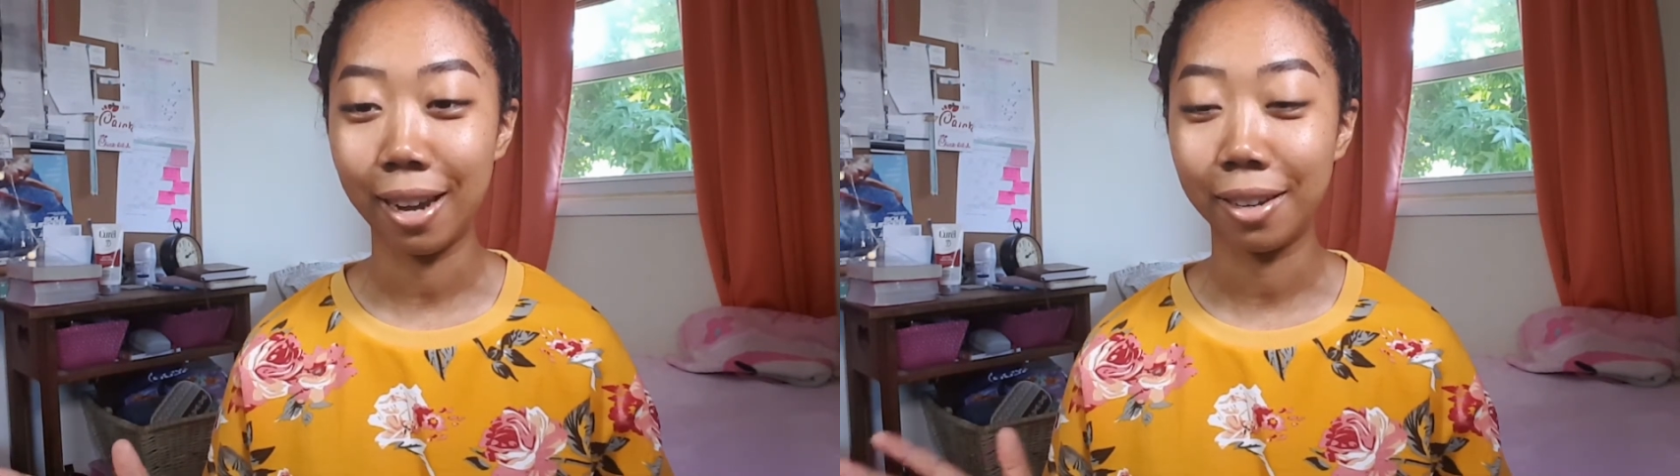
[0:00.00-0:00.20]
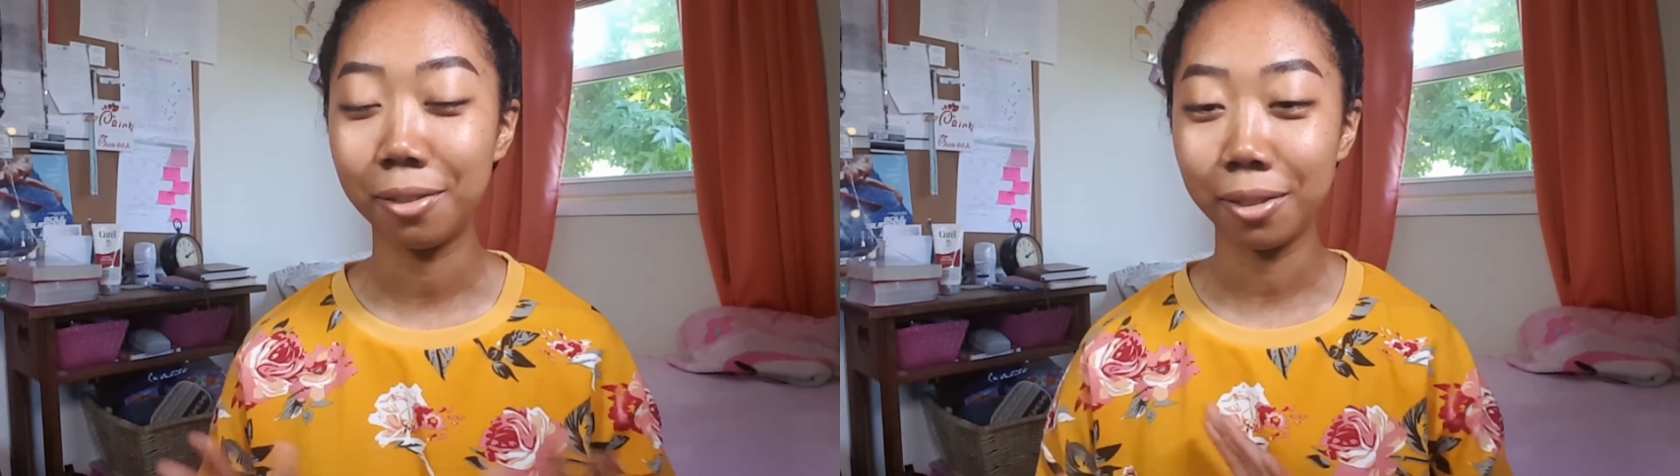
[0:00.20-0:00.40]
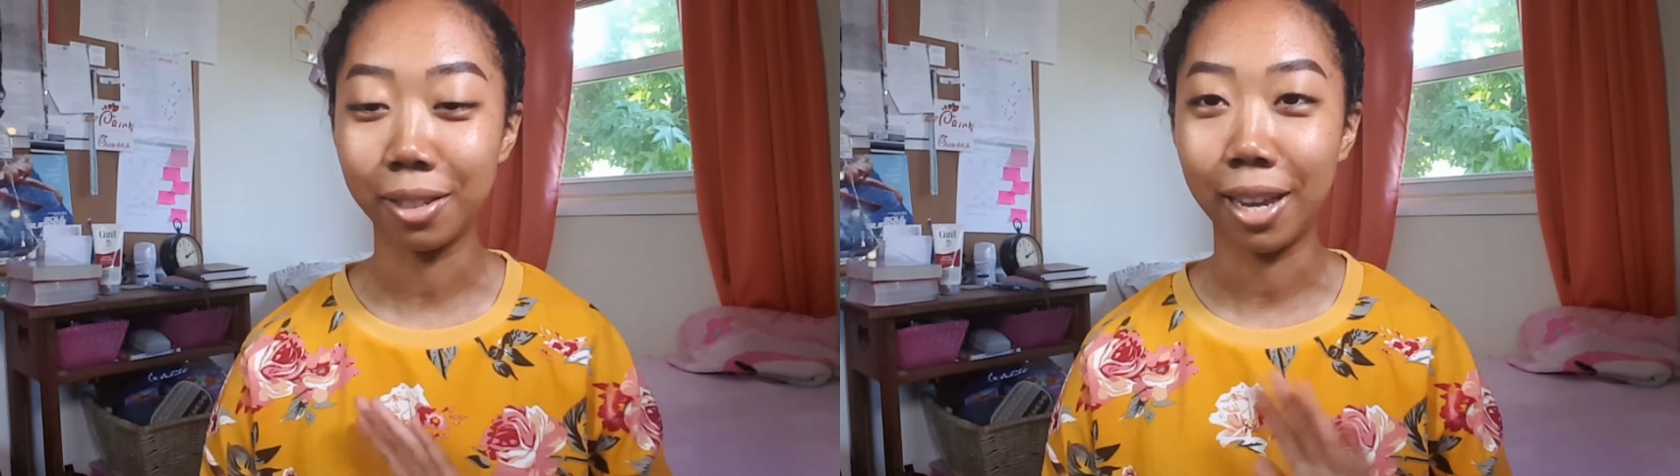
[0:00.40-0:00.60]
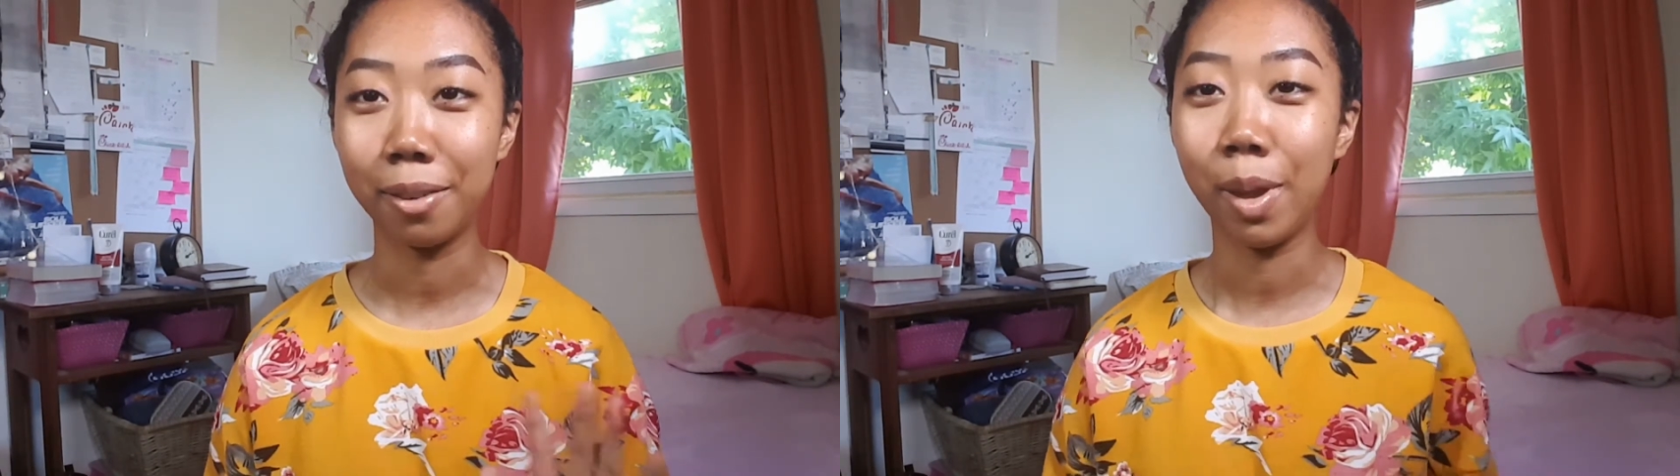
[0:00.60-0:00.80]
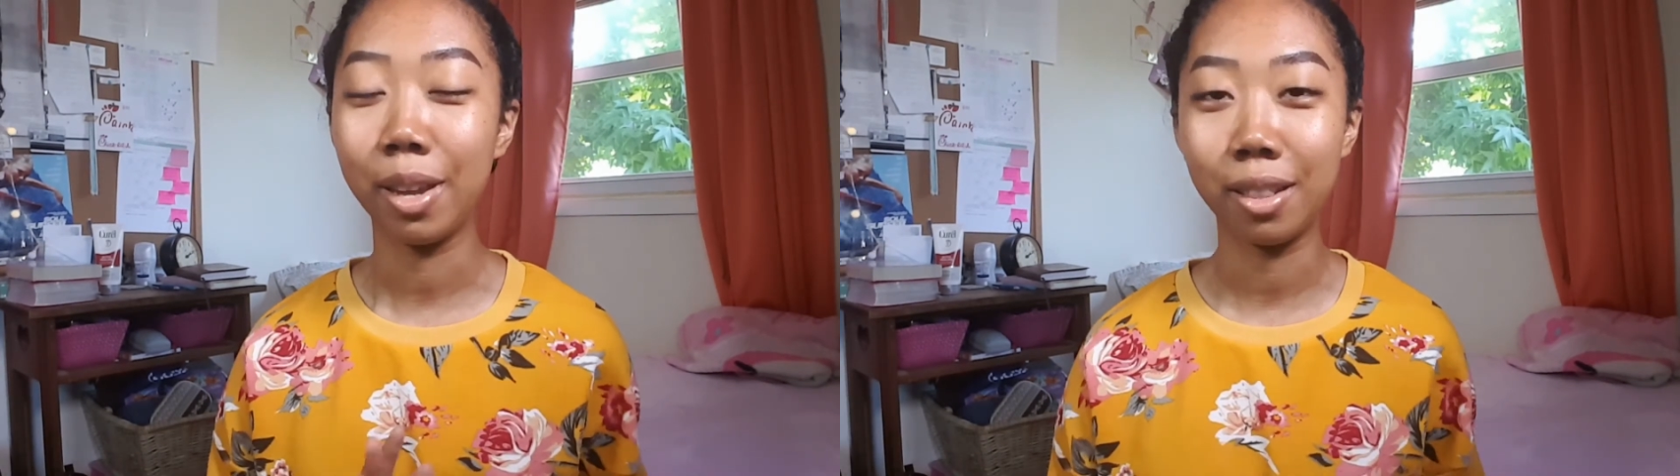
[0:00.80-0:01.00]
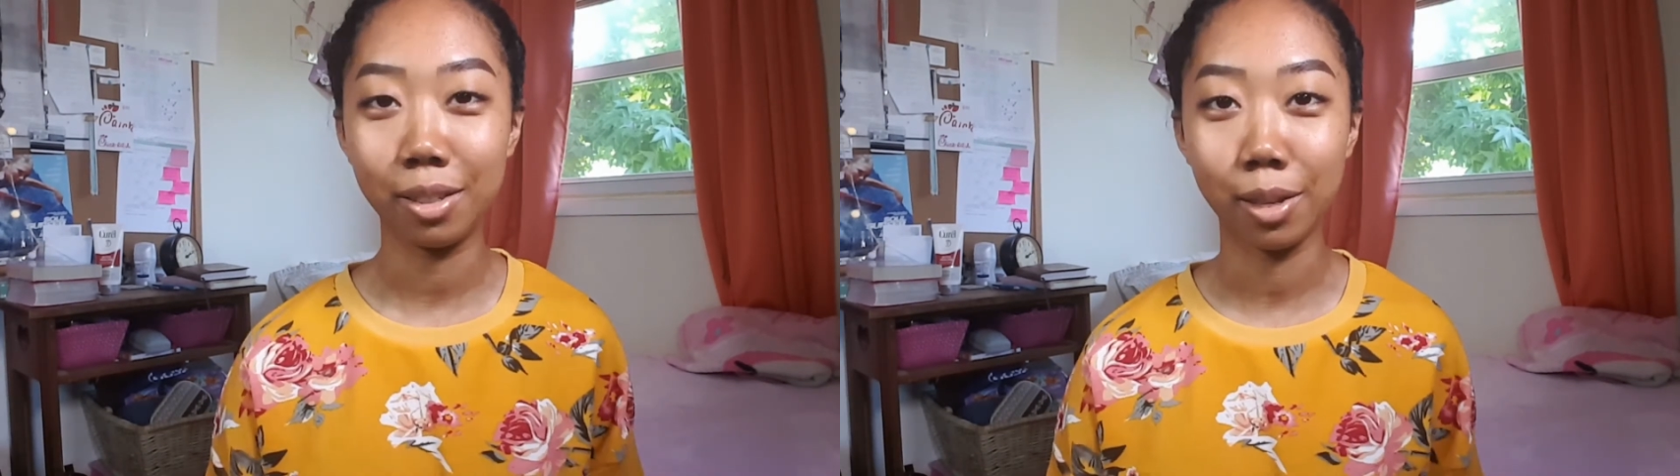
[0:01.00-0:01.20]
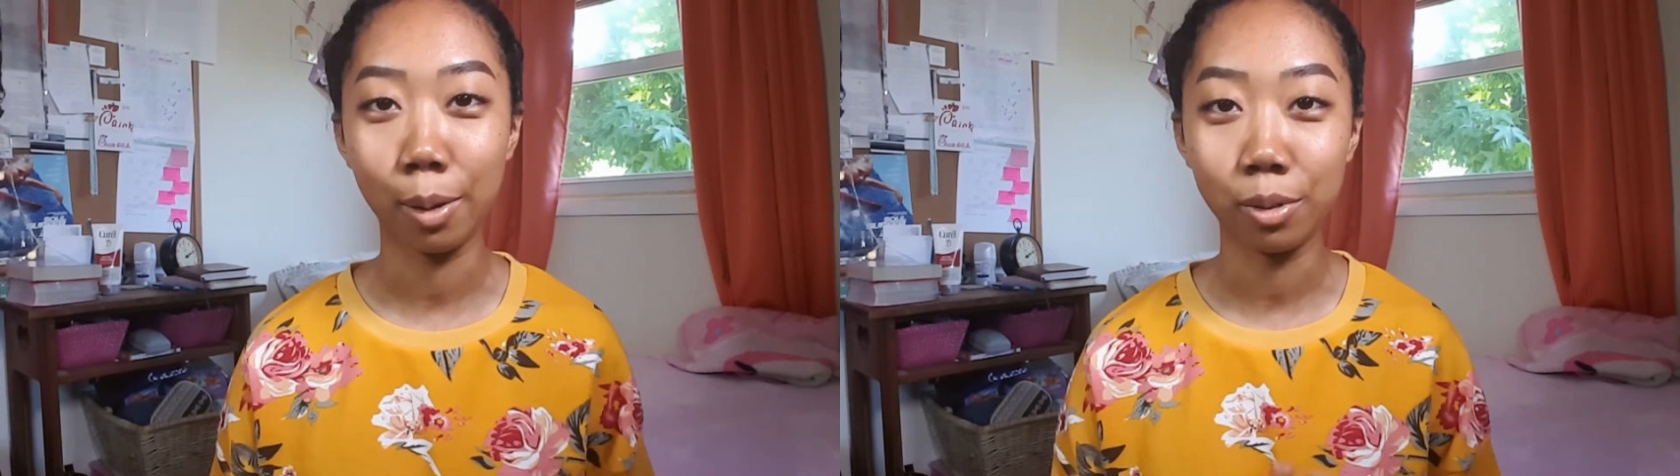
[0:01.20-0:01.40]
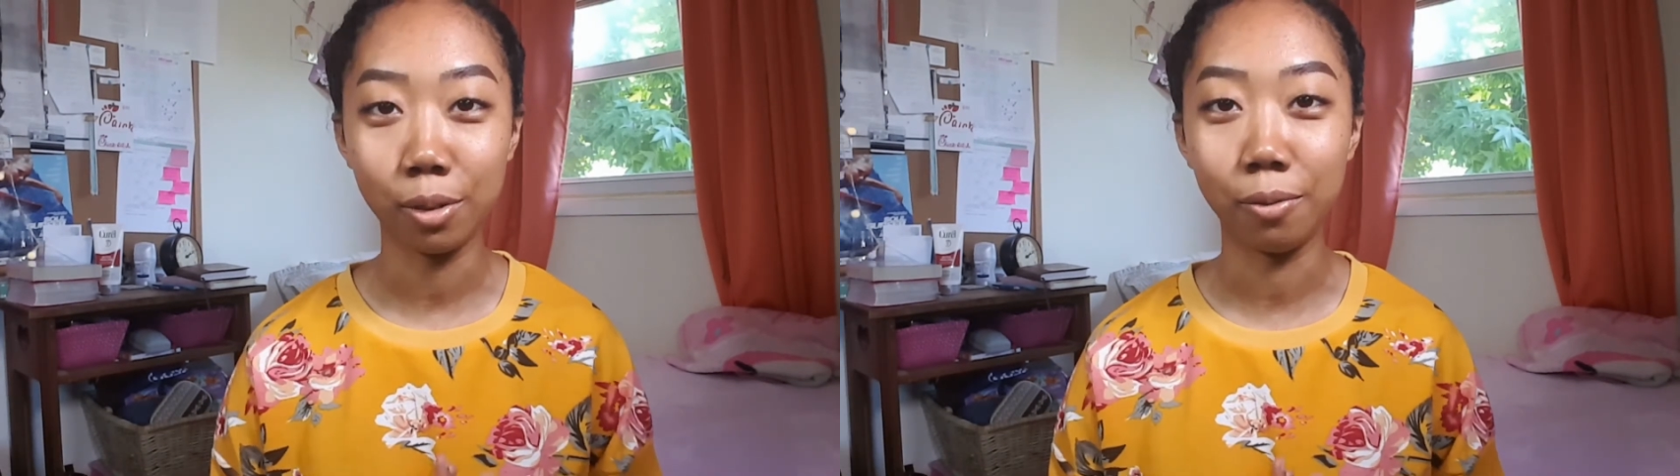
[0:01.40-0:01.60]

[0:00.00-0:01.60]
I don't like making these types of